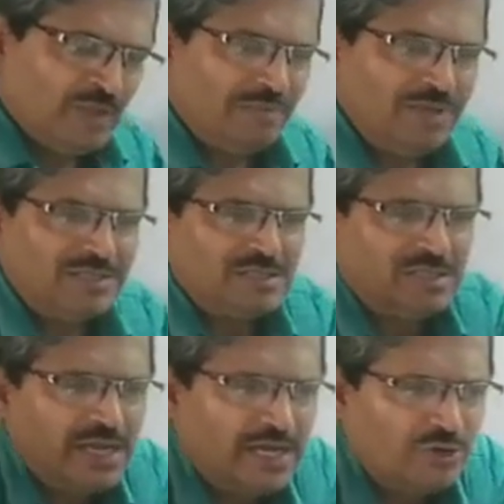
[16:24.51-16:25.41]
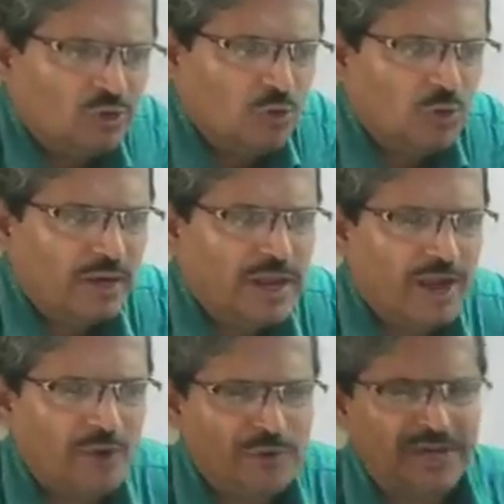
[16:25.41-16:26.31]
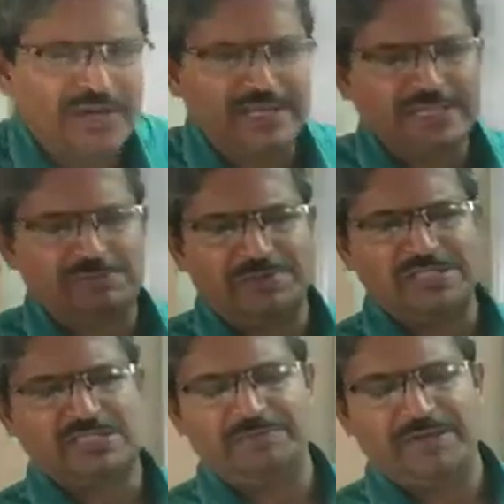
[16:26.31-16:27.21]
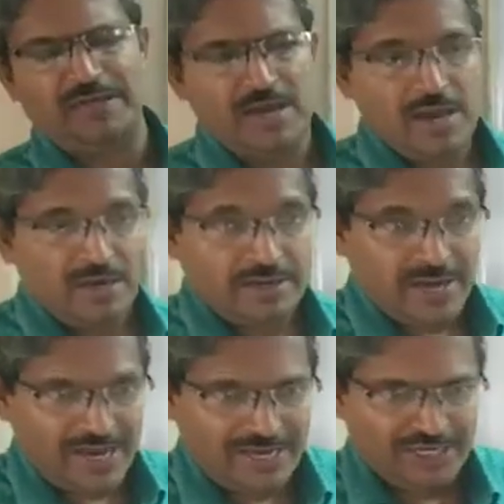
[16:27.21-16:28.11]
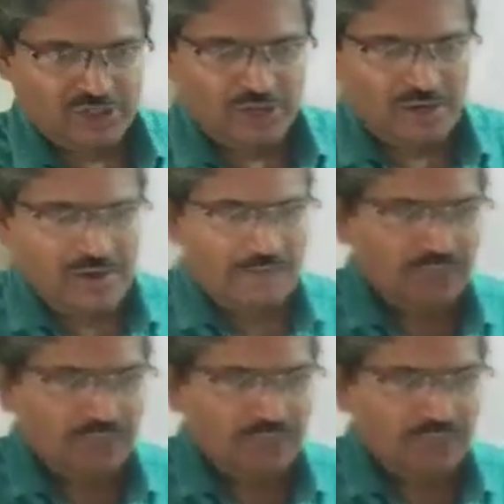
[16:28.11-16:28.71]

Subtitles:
Means they don't have any specific direction.